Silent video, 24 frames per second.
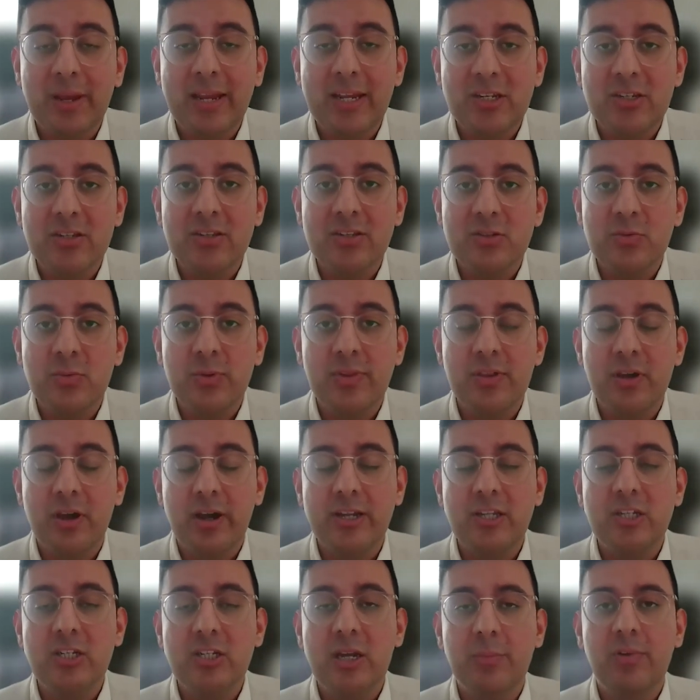patients with
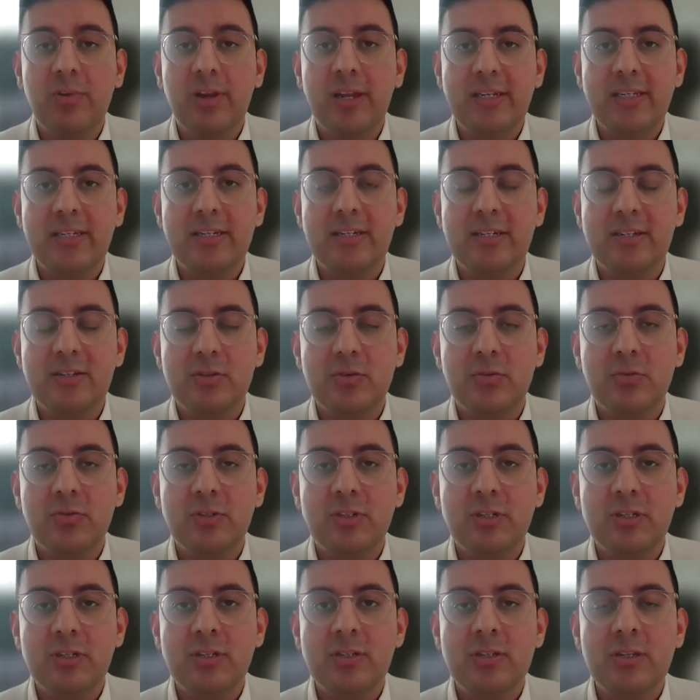IgM-related
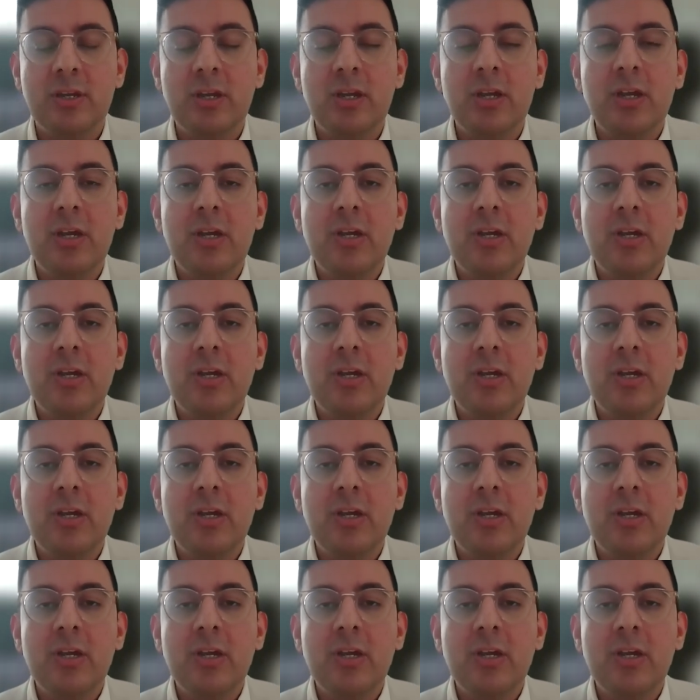disorders.